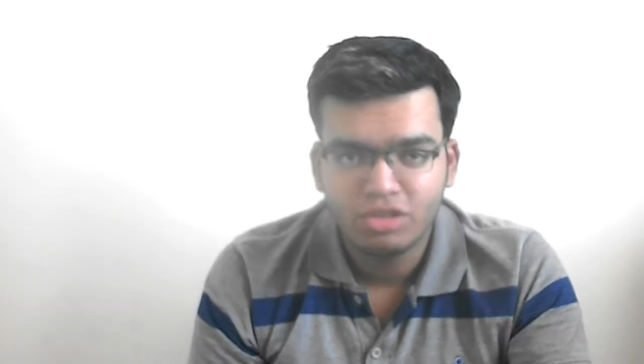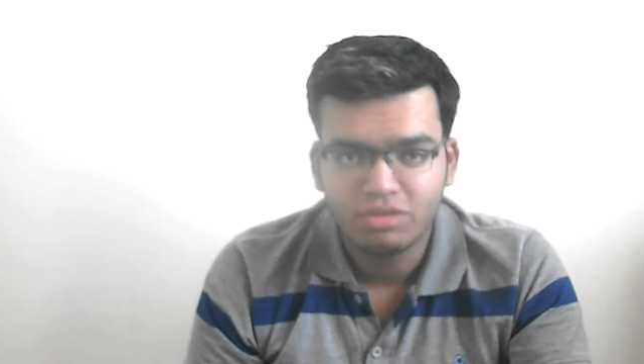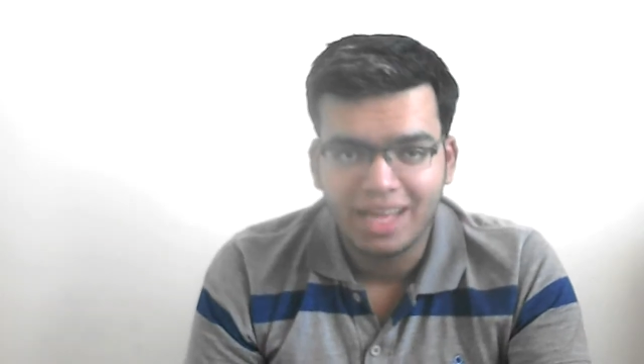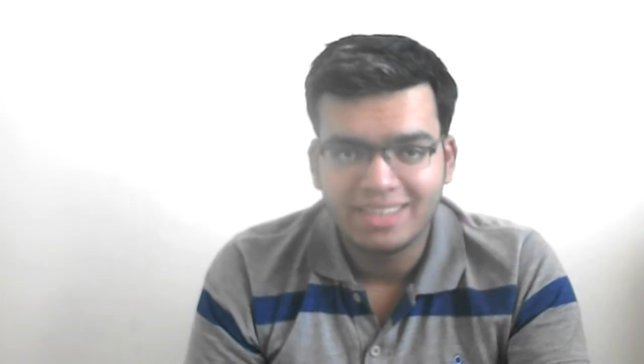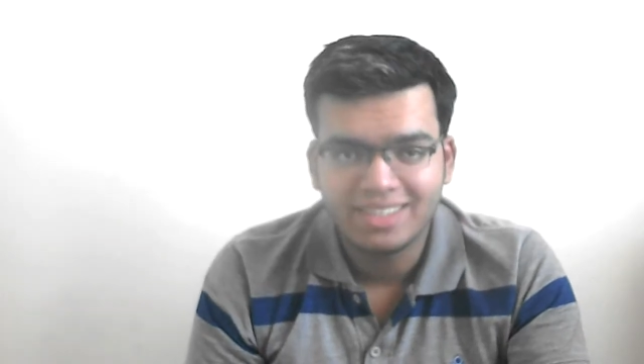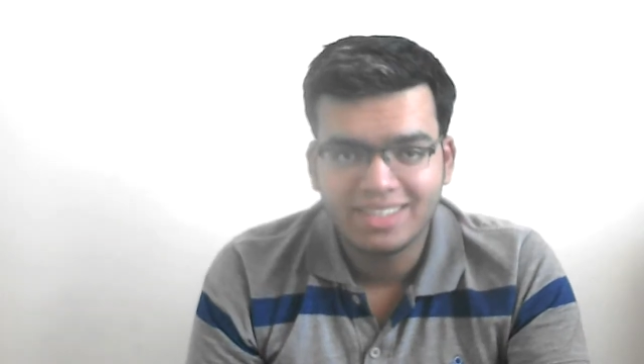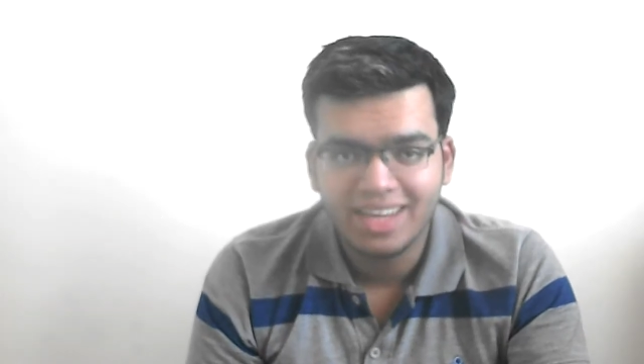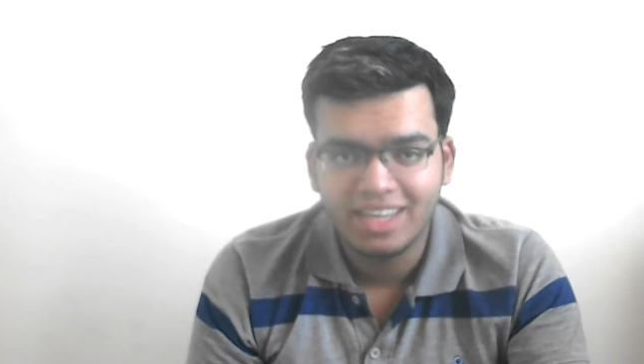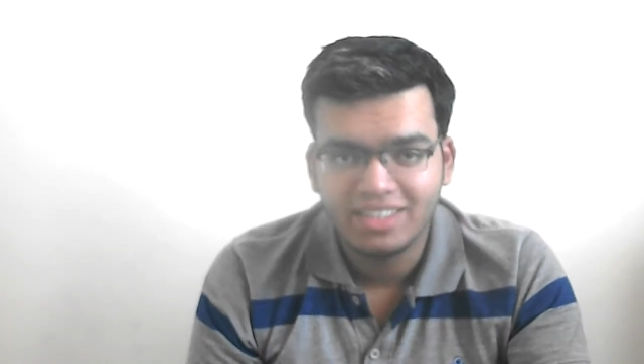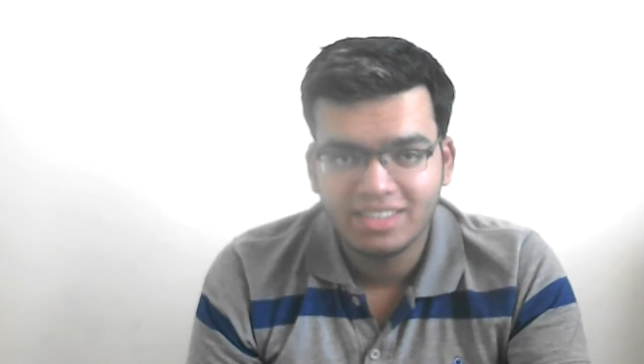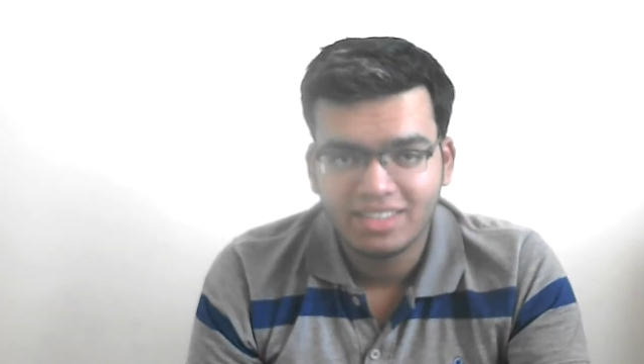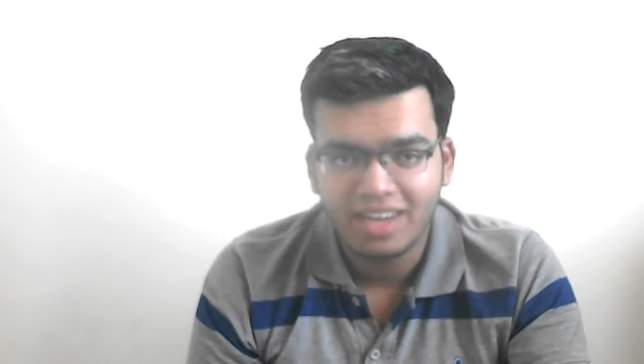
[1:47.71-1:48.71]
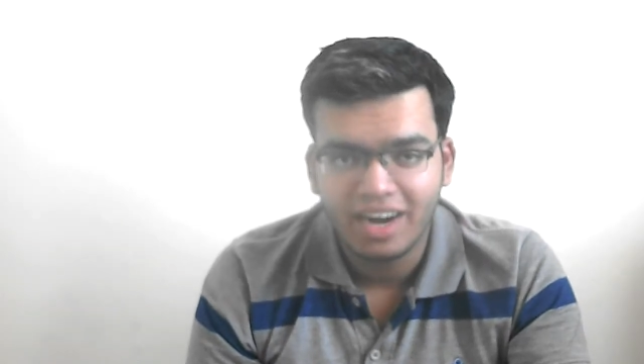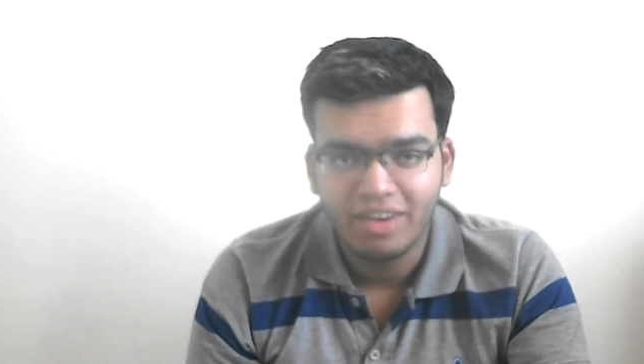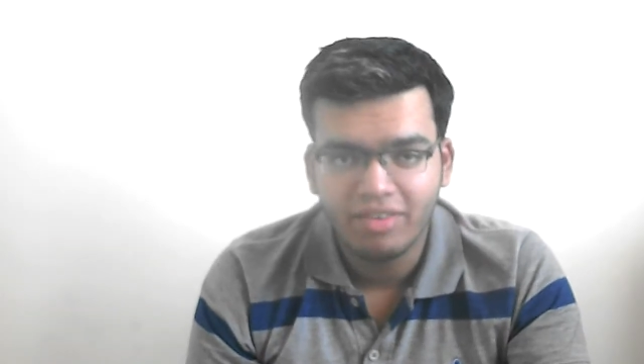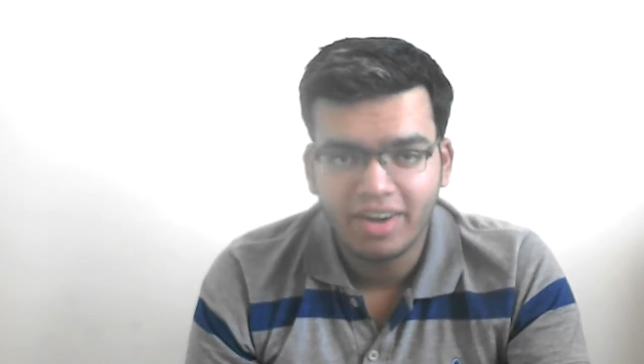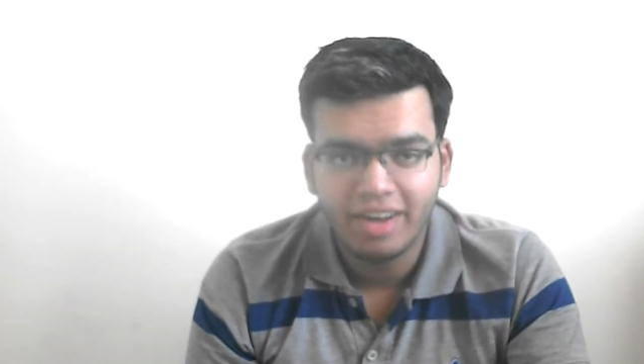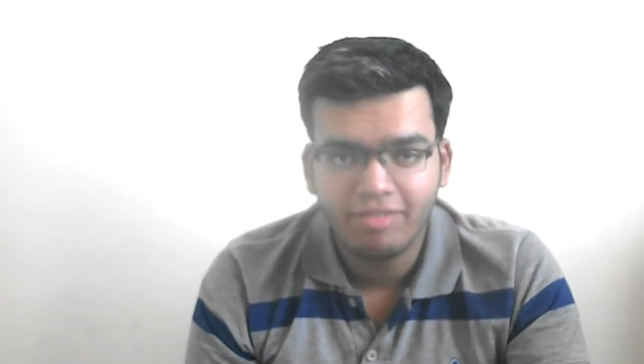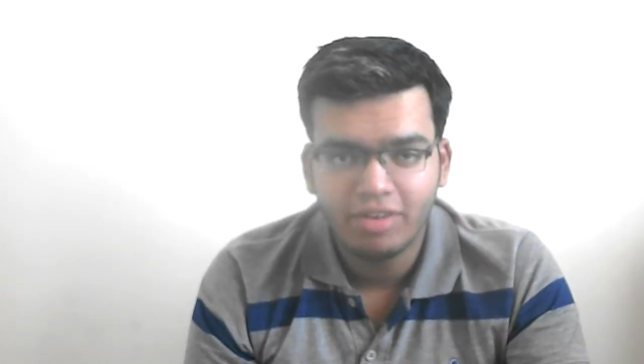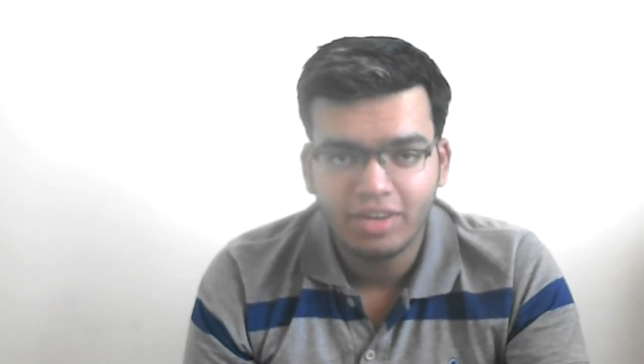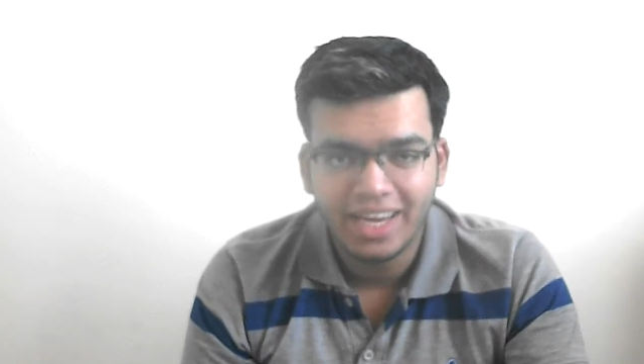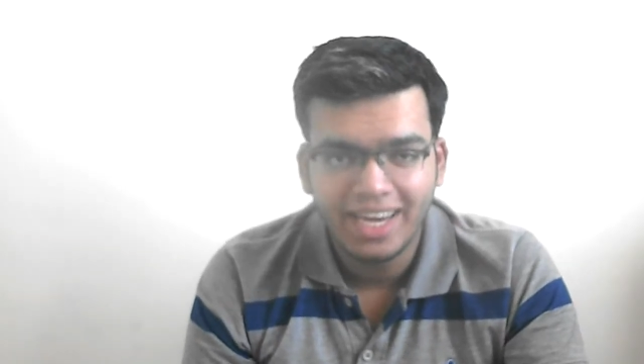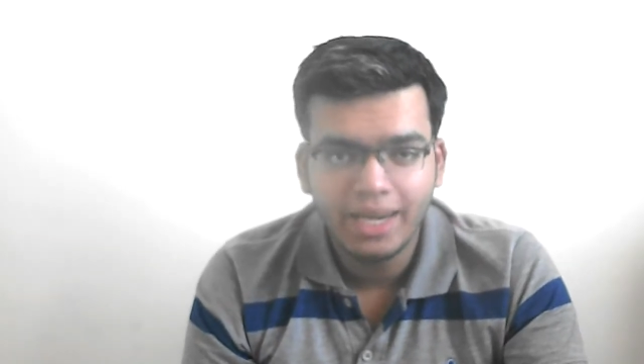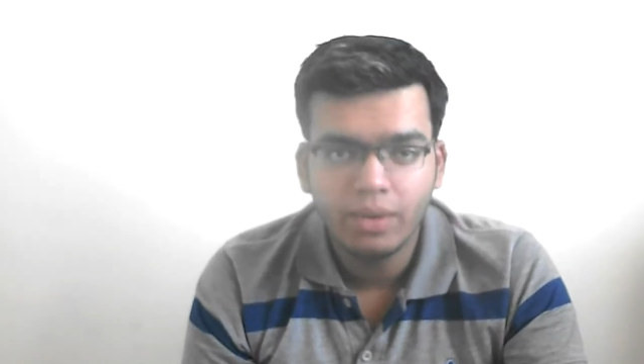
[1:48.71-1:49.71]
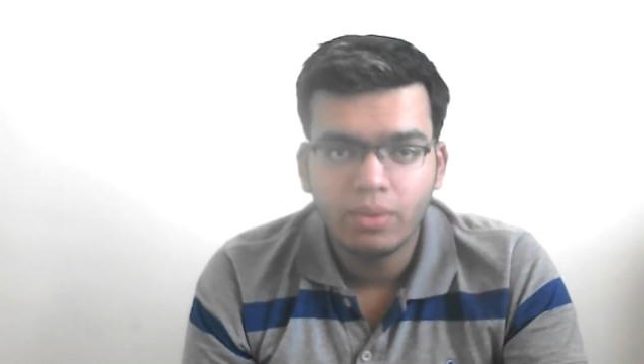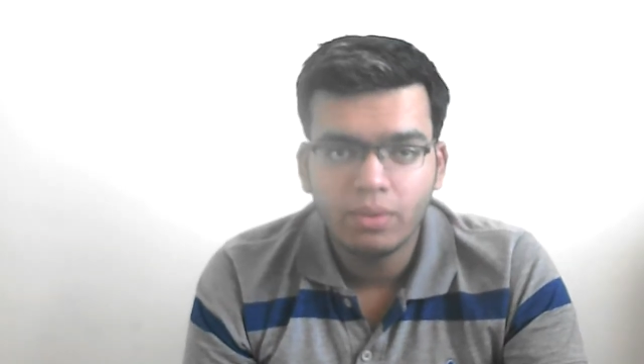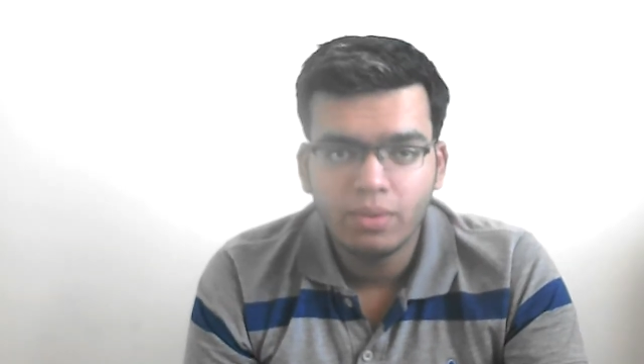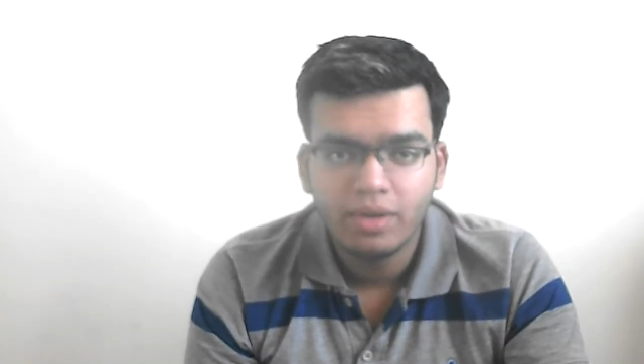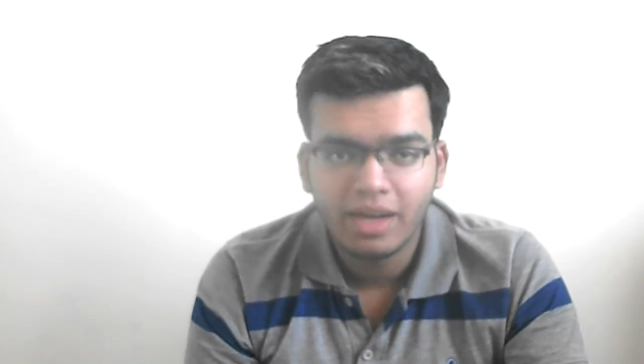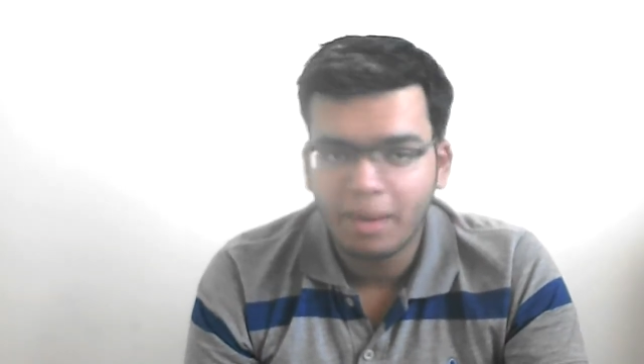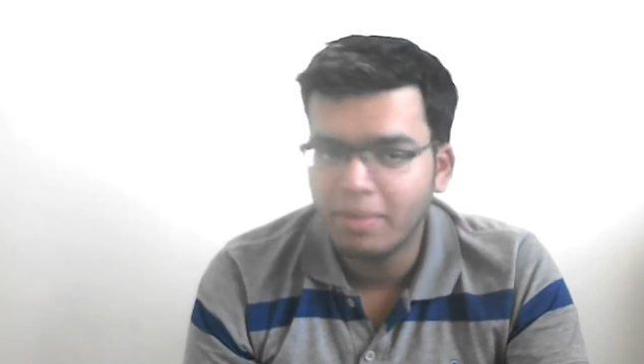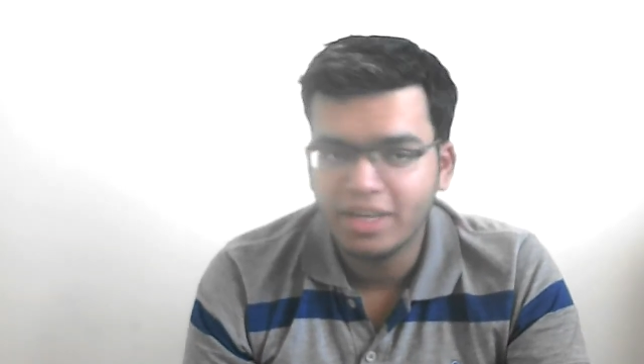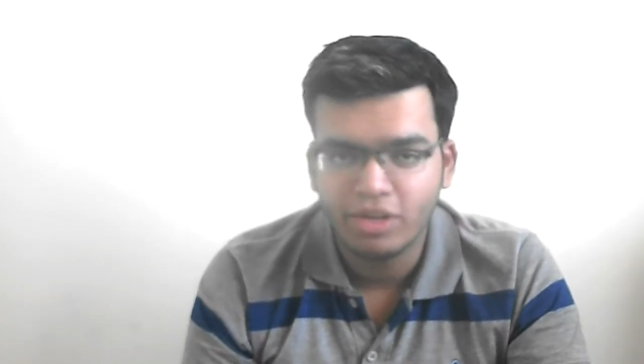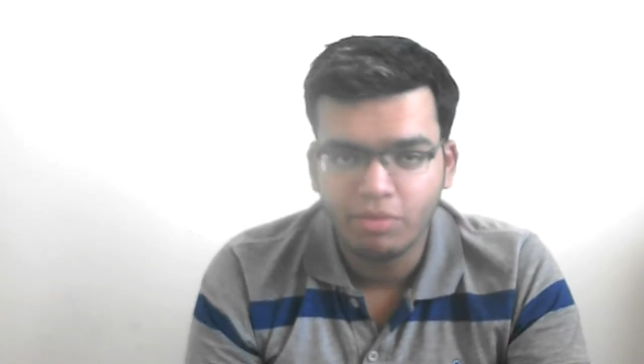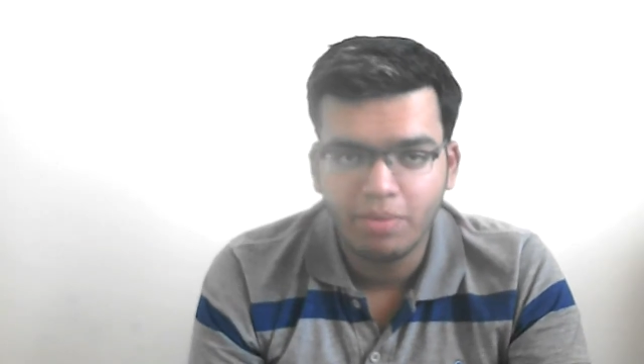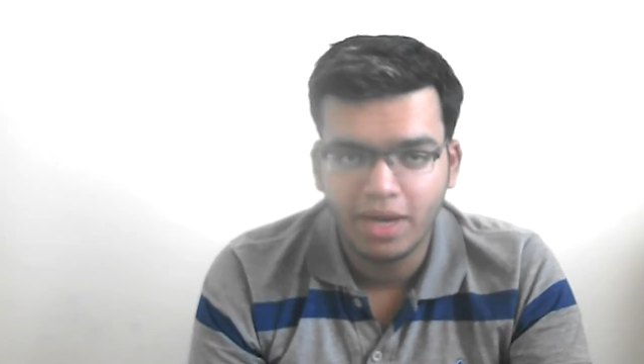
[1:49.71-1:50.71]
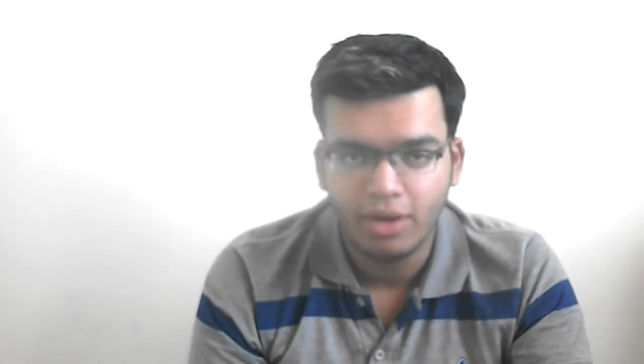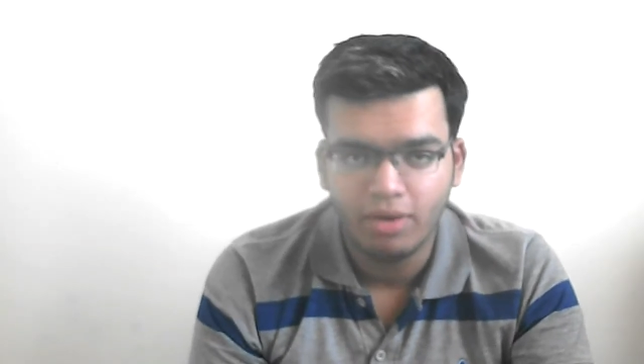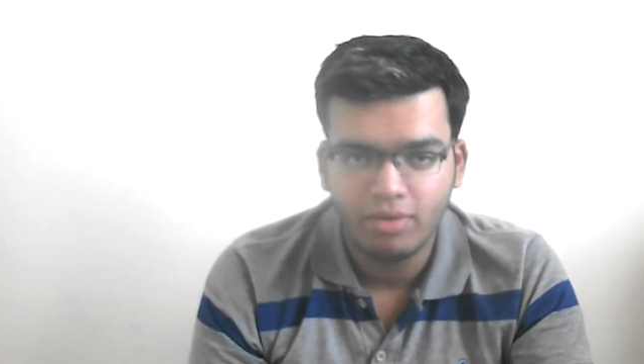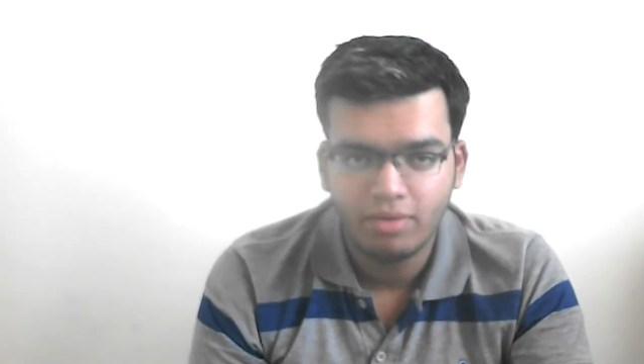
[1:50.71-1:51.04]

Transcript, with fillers: So that's it guys. Are you ready for Eelo? Comment down below